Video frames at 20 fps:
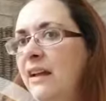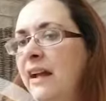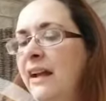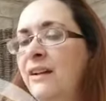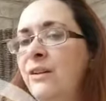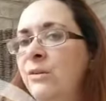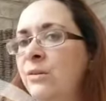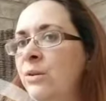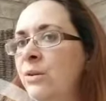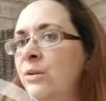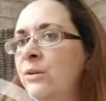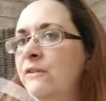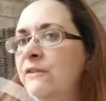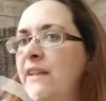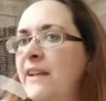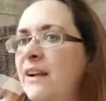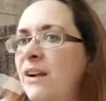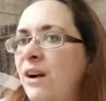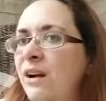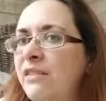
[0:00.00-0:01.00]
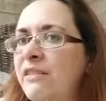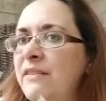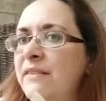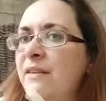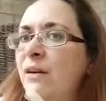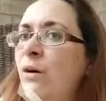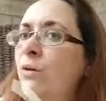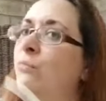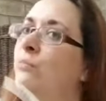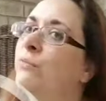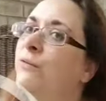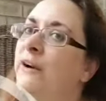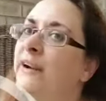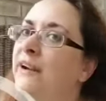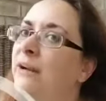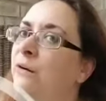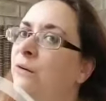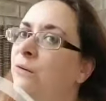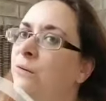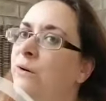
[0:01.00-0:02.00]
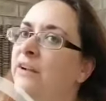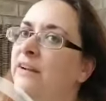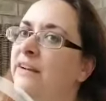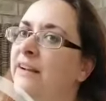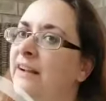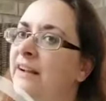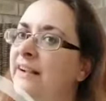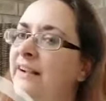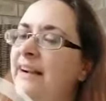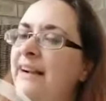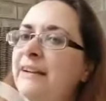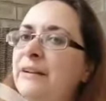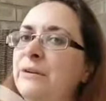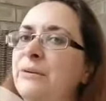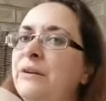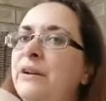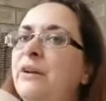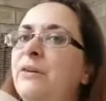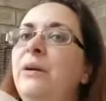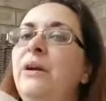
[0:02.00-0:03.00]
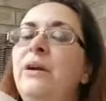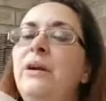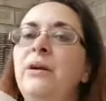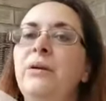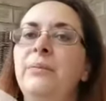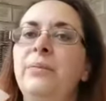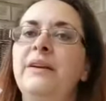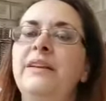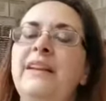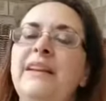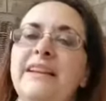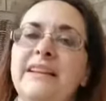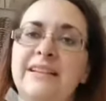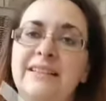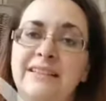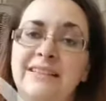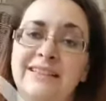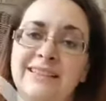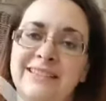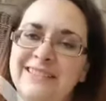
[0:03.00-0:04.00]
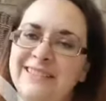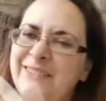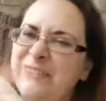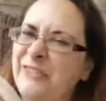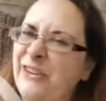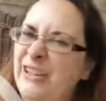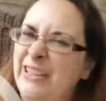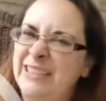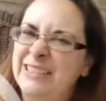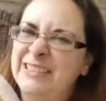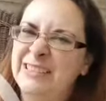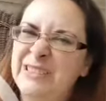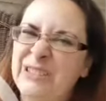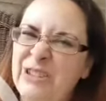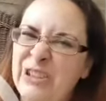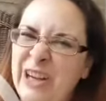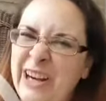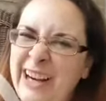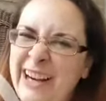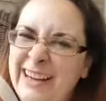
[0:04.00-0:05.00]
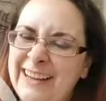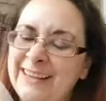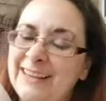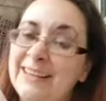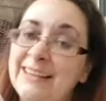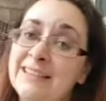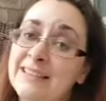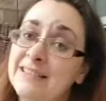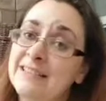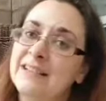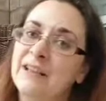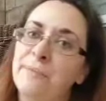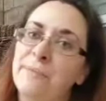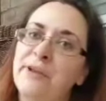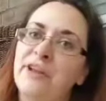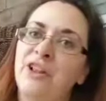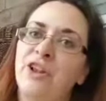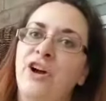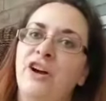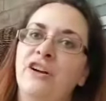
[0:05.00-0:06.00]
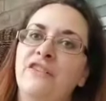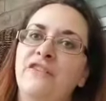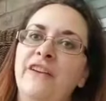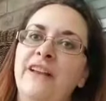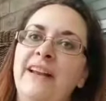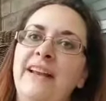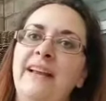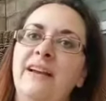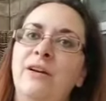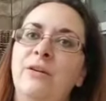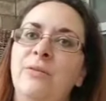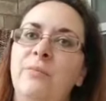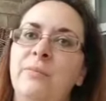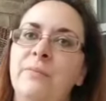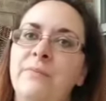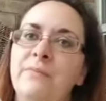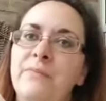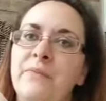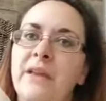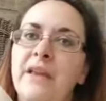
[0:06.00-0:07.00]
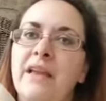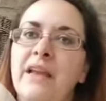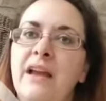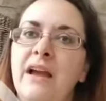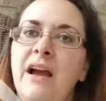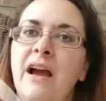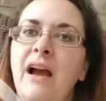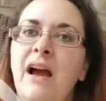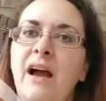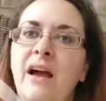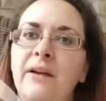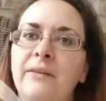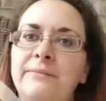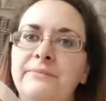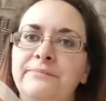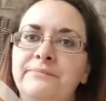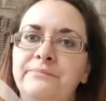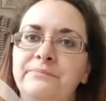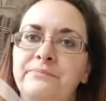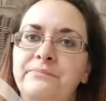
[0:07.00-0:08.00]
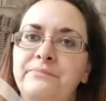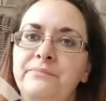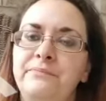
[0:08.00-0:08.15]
I don't know if they call this ombre or whatnot. I don't know. But I, funny story, this is going to be a long video. Um,